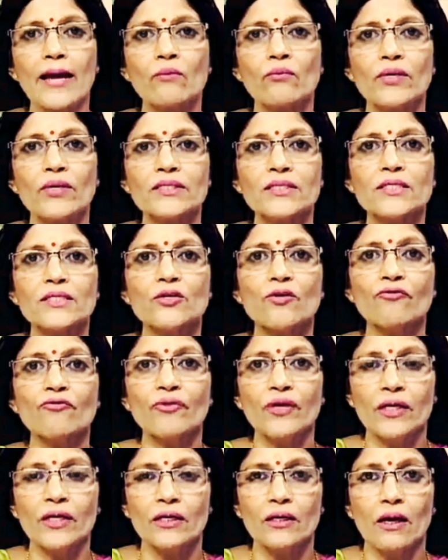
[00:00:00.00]
languages of
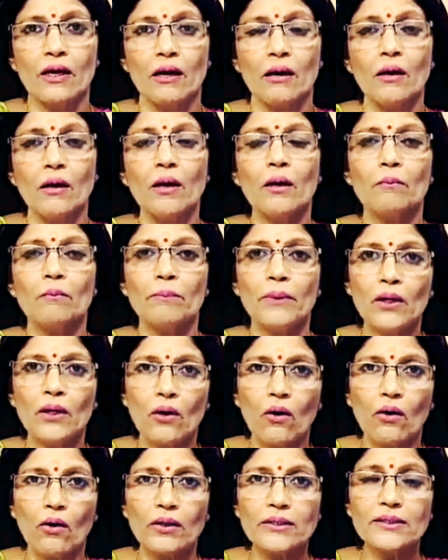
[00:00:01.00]
India,
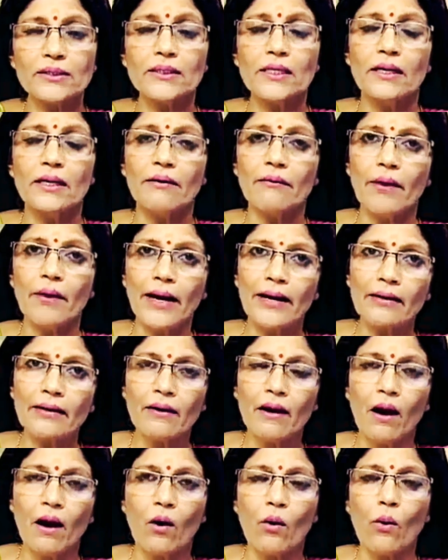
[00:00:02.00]
because right
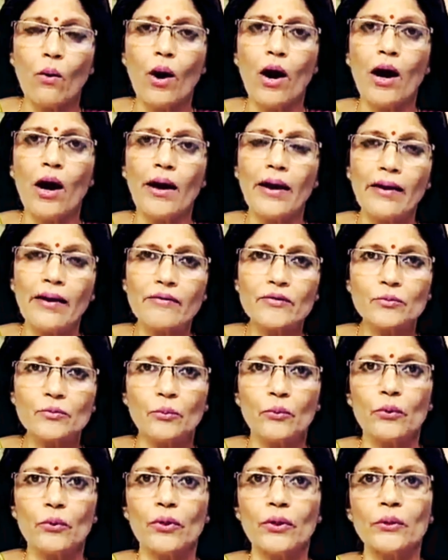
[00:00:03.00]
now I have
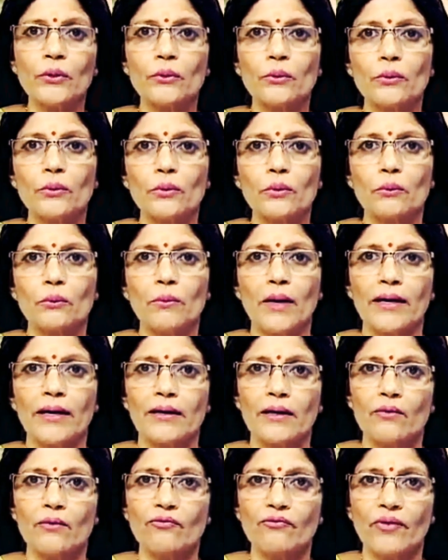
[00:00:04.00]
spoken to you, my
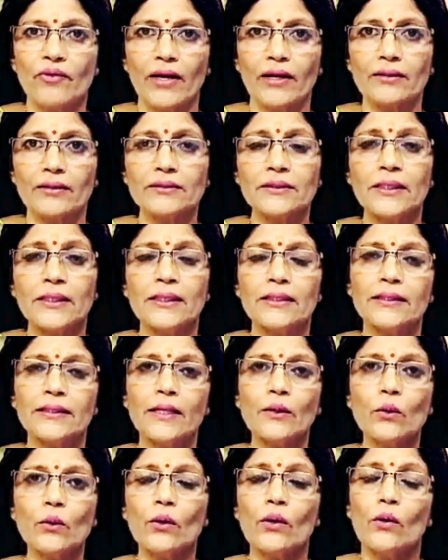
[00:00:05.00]
dear friends,
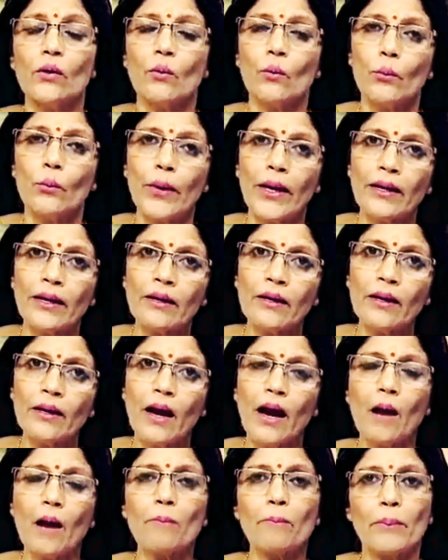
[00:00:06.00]
that when
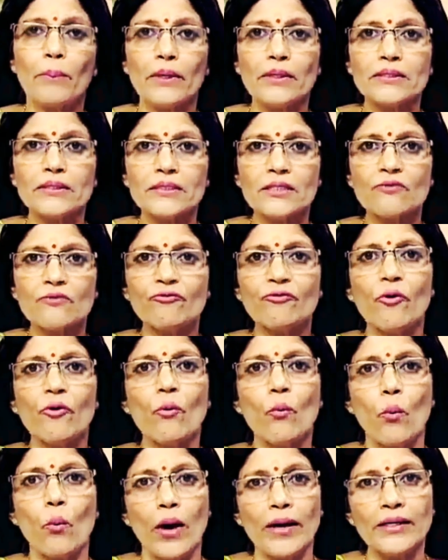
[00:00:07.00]
a person
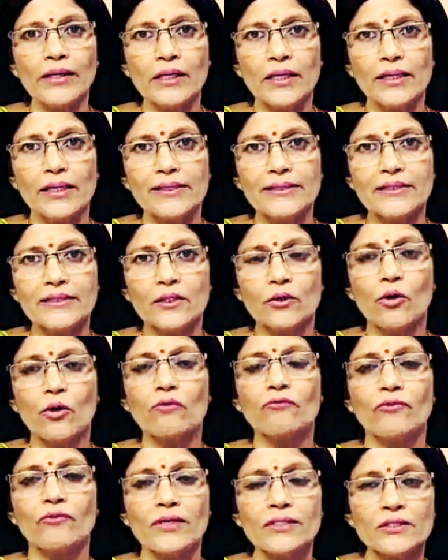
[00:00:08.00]
from one culture
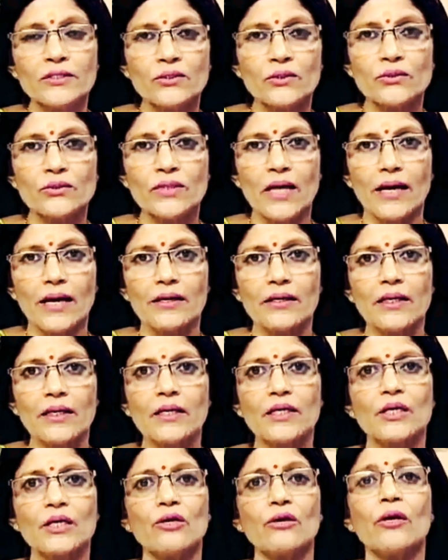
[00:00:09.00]
or one
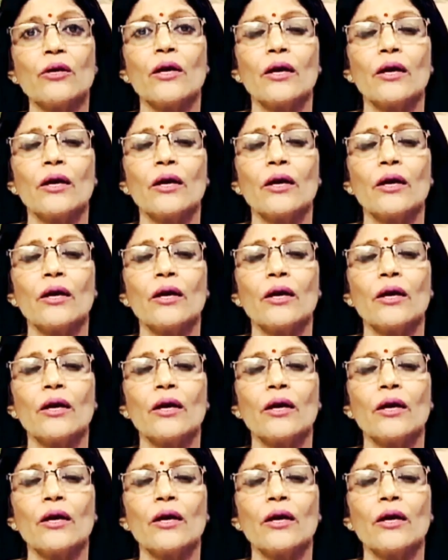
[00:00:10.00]
society